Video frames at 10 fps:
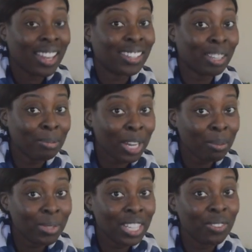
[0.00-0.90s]

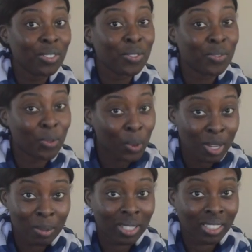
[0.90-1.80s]
sometimes even
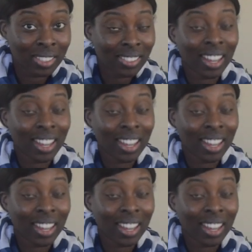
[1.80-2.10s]
40 minutes.